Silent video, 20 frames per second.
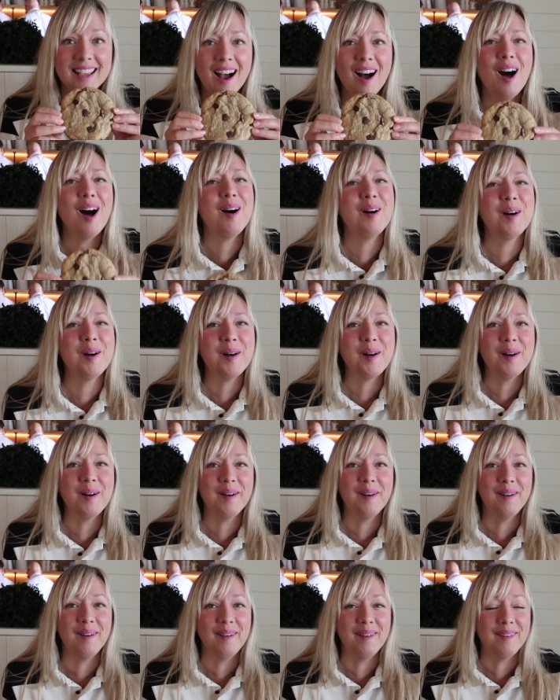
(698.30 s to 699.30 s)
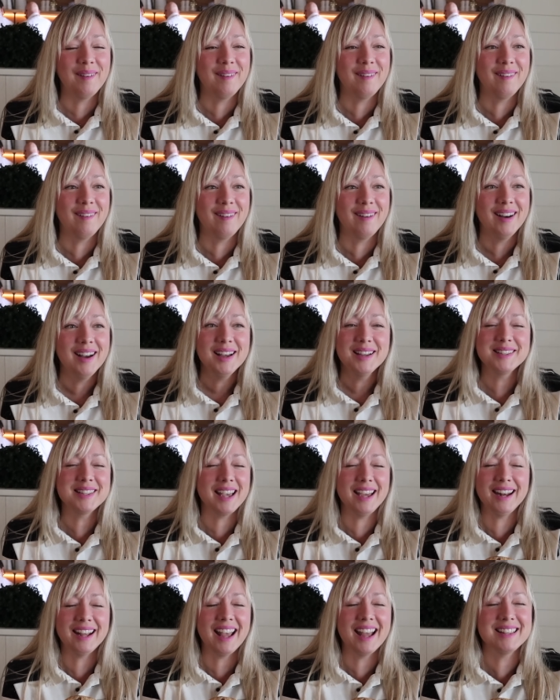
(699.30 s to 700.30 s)
Oh!
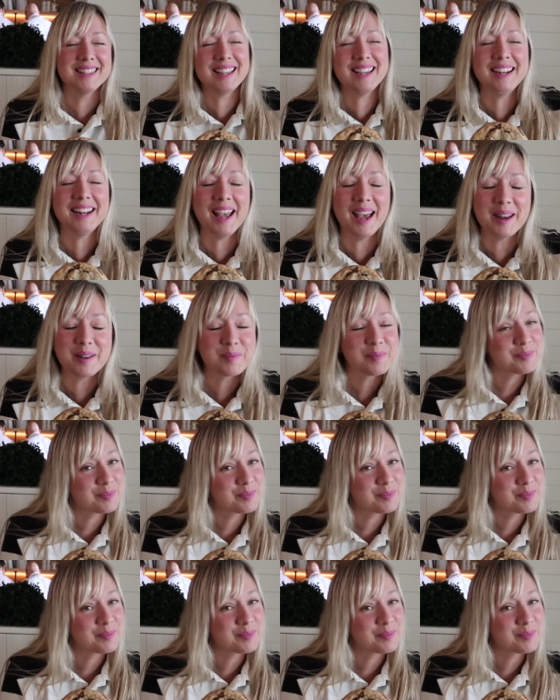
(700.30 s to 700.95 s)
Say it again, say it again.